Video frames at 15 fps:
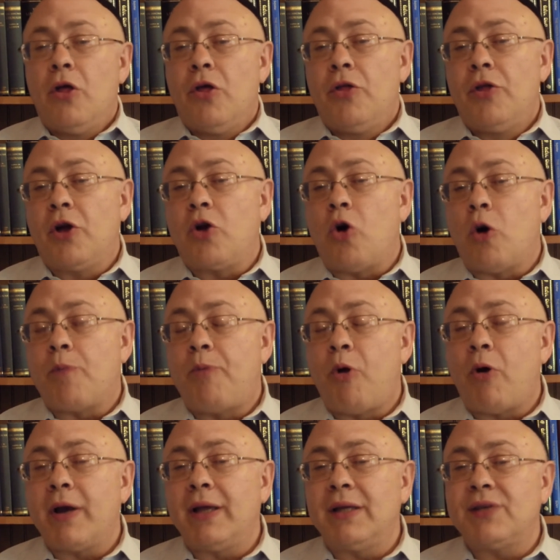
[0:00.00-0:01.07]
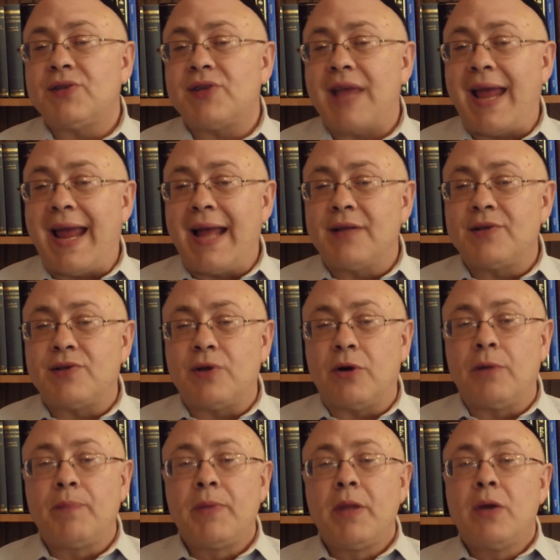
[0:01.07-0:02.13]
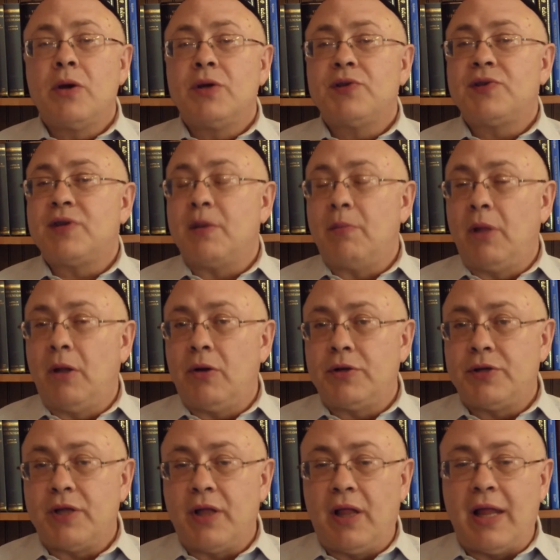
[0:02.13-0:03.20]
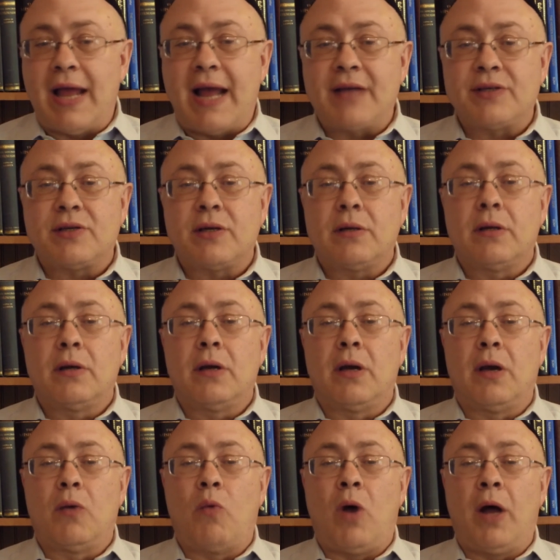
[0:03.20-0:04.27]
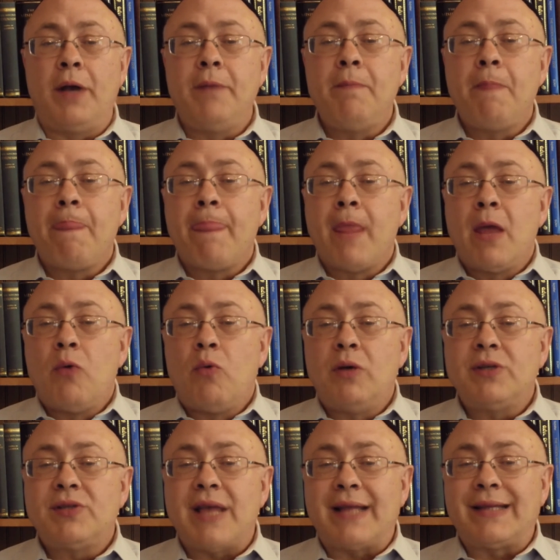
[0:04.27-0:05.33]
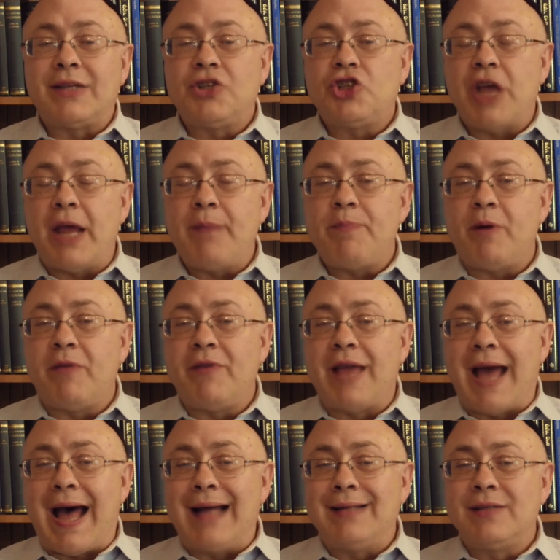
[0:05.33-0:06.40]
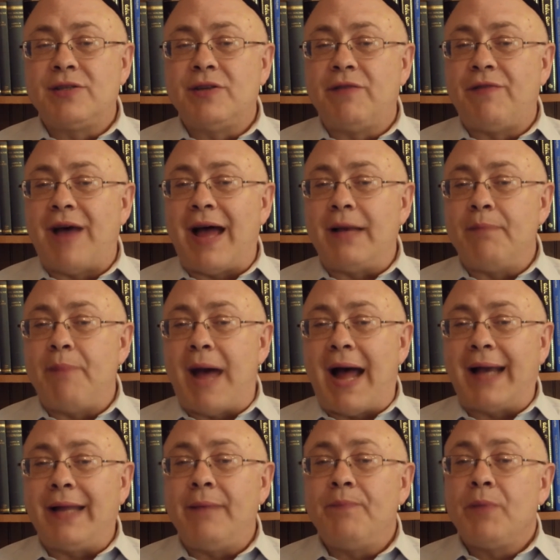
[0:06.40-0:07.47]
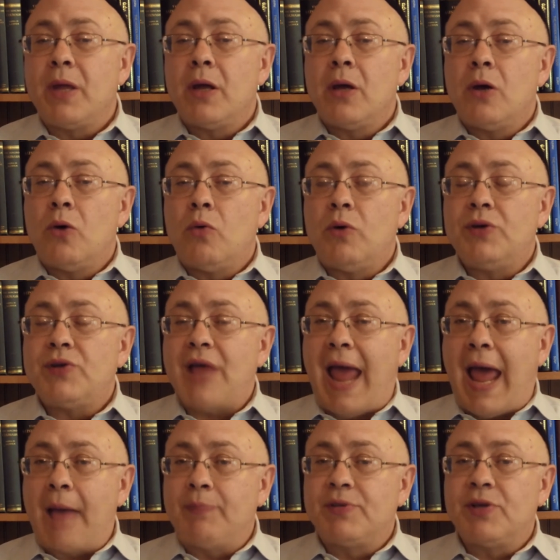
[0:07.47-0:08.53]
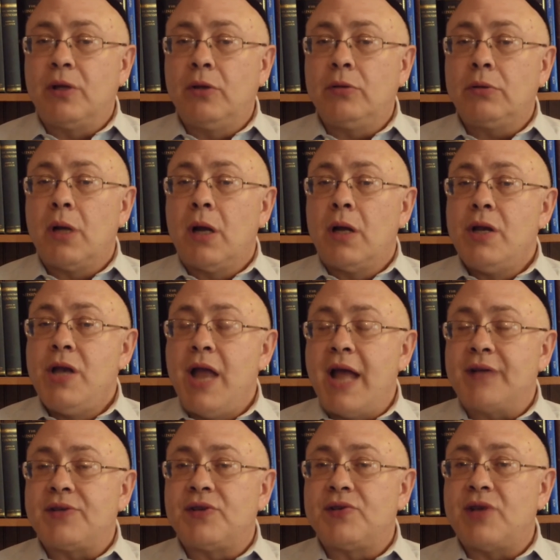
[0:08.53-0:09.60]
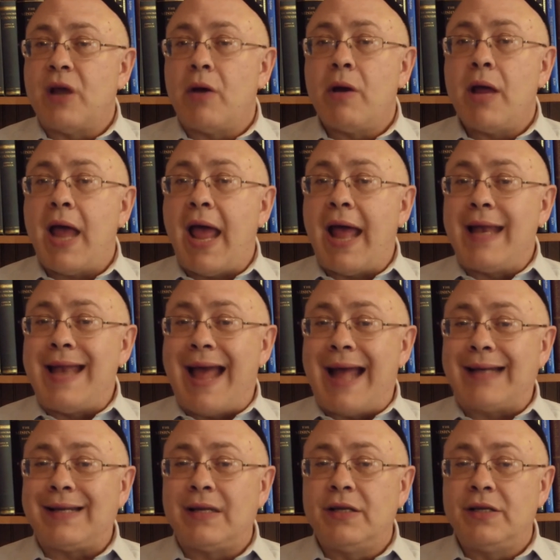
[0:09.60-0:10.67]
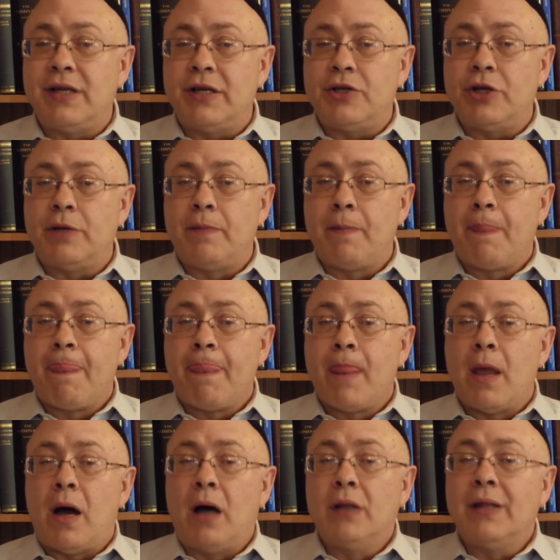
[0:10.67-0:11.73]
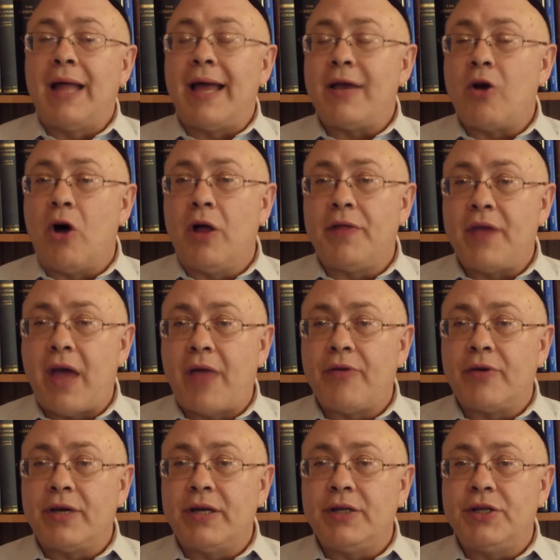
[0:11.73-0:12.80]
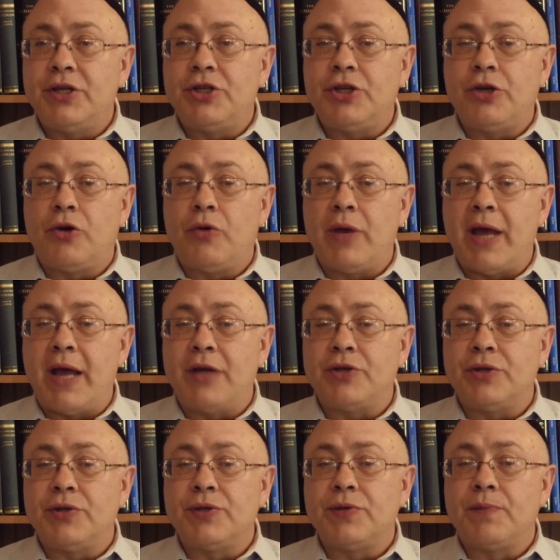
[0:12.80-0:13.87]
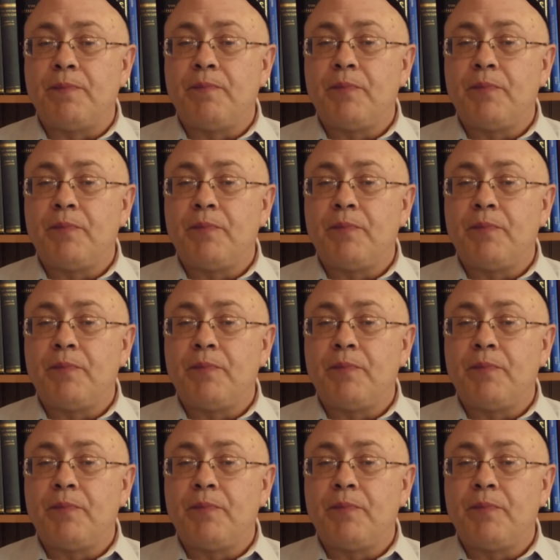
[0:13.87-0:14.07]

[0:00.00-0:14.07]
The corporealist's answer, similar to the last one, was that the shape of God's divine body was absolute, necessary, and not contingent, unlike all the other contingent creations.